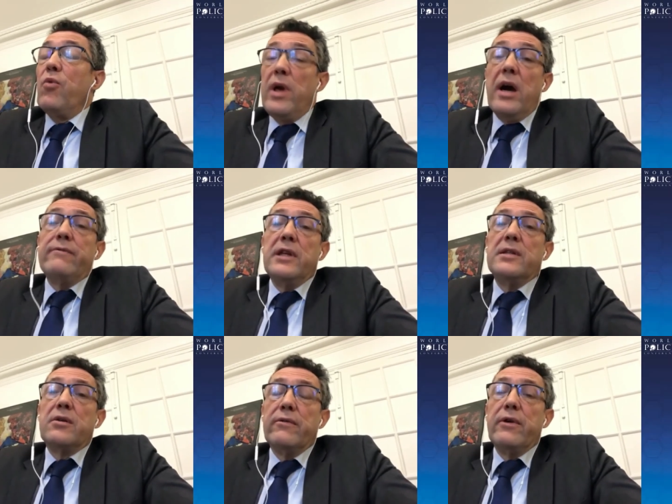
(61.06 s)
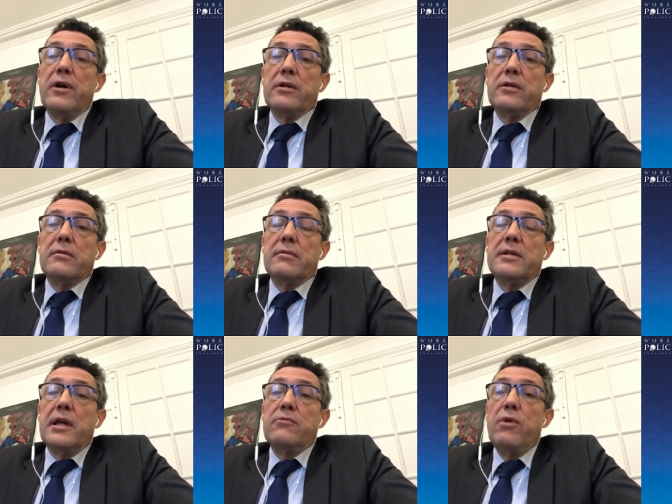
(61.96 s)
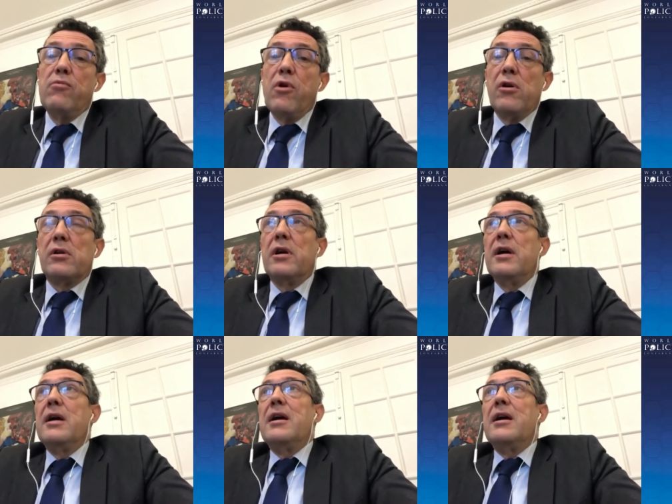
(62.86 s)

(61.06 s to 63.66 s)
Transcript: We have discovered that we were